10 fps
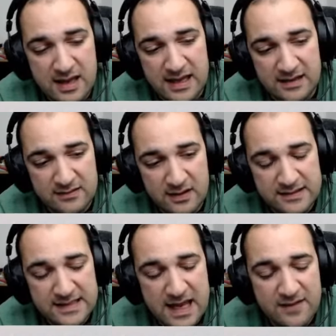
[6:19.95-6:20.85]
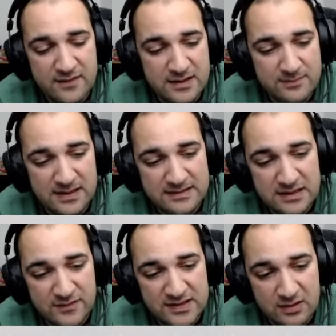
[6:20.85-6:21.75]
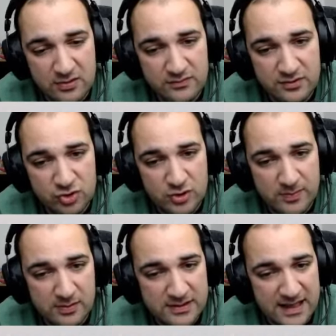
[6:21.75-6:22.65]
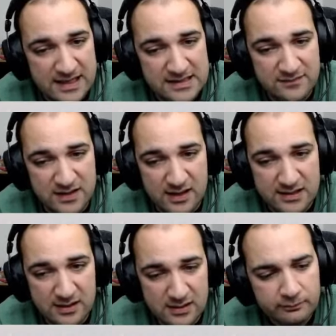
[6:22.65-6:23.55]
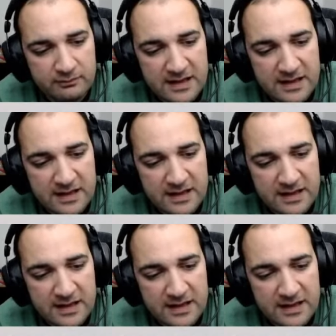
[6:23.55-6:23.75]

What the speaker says: It does have an ability of its own, the triple gaze of the Idolarc.